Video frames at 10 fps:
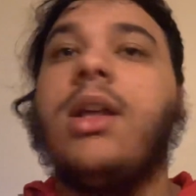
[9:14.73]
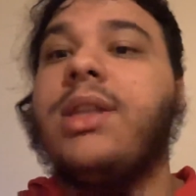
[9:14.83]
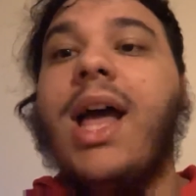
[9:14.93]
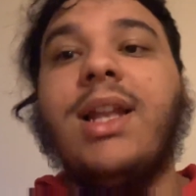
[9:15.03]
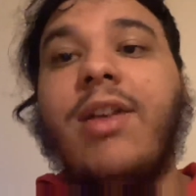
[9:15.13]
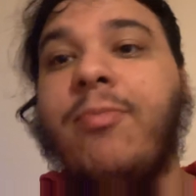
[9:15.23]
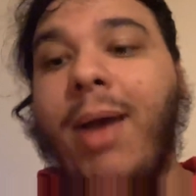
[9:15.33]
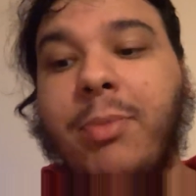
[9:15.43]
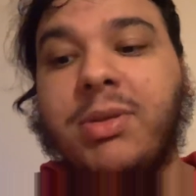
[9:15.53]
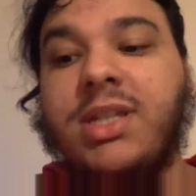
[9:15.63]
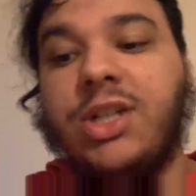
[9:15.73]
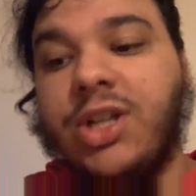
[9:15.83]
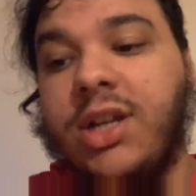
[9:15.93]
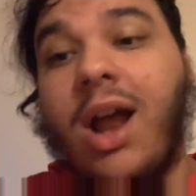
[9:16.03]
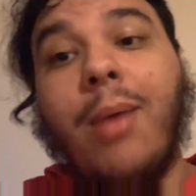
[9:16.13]
That left-back
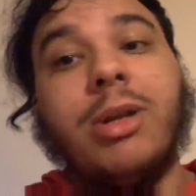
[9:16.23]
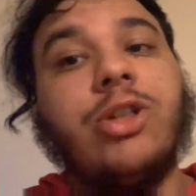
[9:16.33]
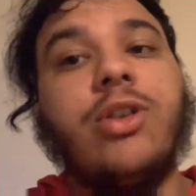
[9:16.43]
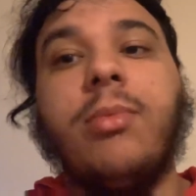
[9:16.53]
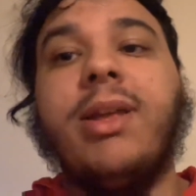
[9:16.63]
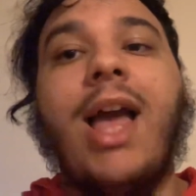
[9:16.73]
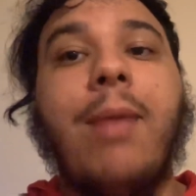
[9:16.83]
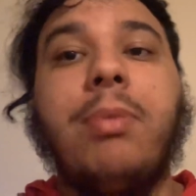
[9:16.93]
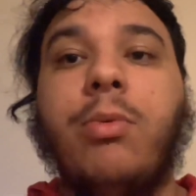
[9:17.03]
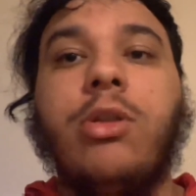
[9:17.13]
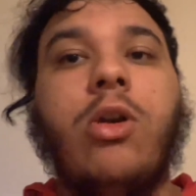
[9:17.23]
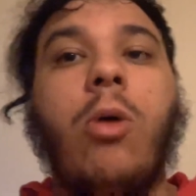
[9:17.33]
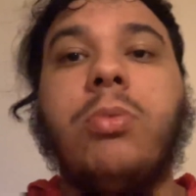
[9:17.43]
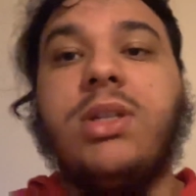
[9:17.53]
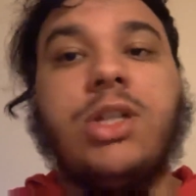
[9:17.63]
position, I'm extremely happy with the
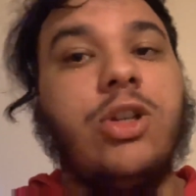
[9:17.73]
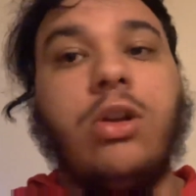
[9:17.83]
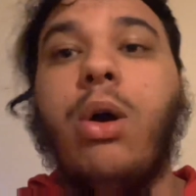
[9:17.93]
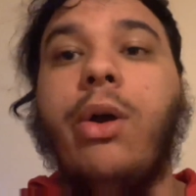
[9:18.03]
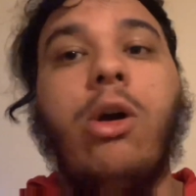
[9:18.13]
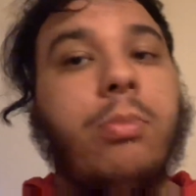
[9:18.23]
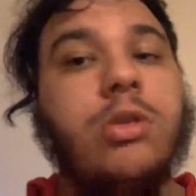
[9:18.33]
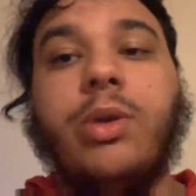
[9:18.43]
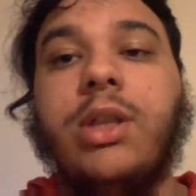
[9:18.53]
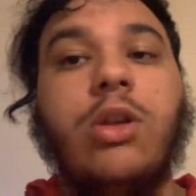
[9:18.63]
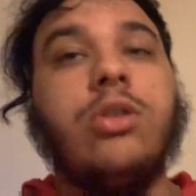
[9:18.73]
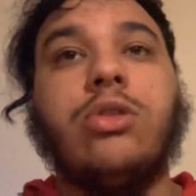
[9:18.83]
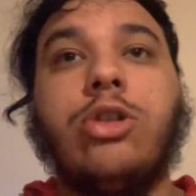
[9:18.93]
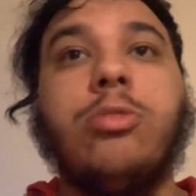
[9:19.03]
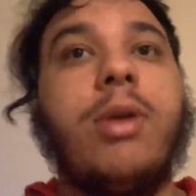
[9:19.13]
competition going on between those
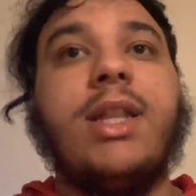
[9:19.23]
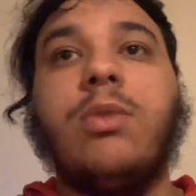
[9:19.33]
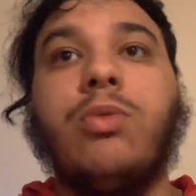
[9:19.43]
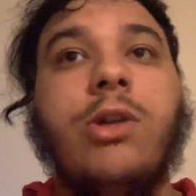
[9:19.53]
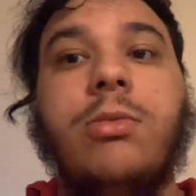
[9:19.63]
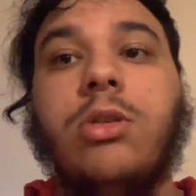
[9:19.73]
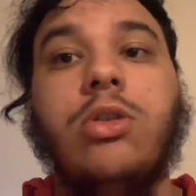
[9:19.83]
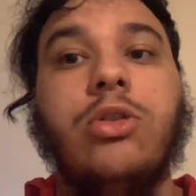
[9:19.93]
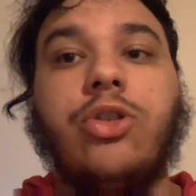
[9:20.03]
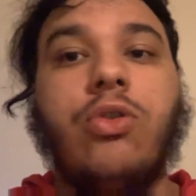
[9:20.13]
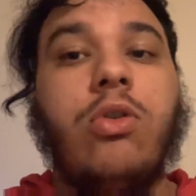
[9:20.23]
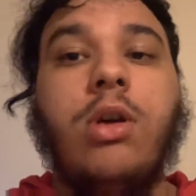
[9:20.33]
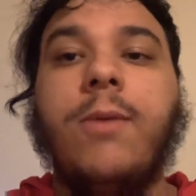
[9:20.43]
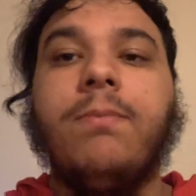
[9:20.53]
two, Brandon Williams and Luke Shaw,